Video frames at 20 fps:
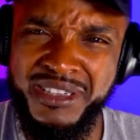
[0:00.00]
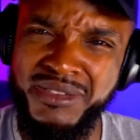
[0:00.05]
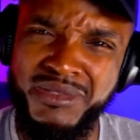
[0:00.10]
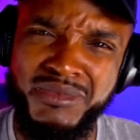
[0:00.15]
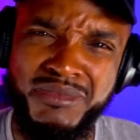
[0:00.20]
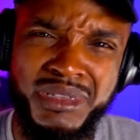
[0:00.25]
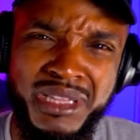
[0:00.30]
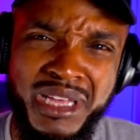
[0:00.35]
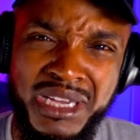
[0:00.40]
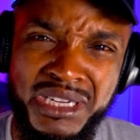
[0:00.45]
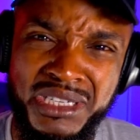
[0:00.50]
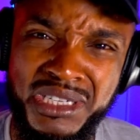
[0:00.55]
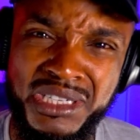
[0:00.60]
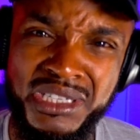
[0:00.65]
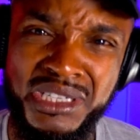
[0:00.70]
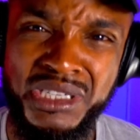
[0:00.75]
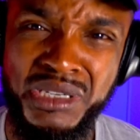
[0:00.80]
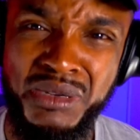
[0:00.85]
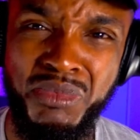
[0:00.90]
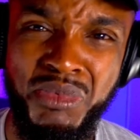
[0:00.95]

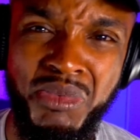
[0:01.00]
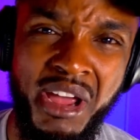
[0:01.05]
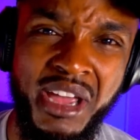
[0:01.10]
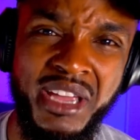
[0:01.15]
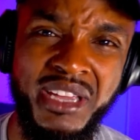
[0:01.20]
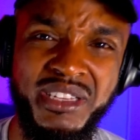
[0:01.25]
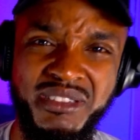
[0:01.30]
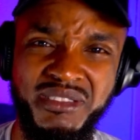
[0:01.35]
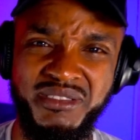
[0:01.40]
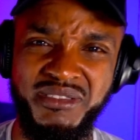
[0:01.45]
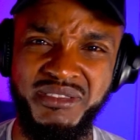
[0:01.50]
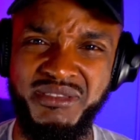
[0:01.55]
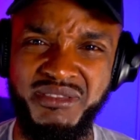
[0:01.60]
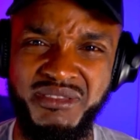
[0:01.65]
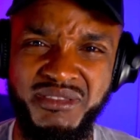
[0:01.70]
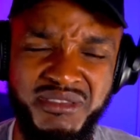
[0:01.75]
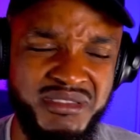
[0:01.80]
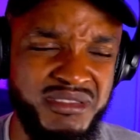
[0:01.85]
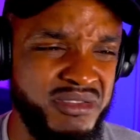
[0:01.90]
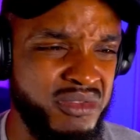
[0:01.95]
relationship, right?
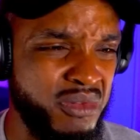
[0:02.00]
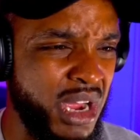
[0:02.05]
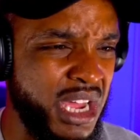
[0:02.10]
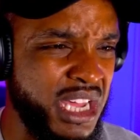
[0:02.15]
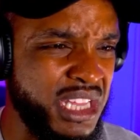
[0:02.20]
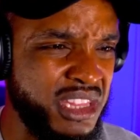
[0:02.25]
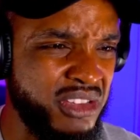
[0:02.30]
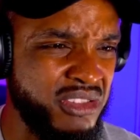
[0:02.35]
Right?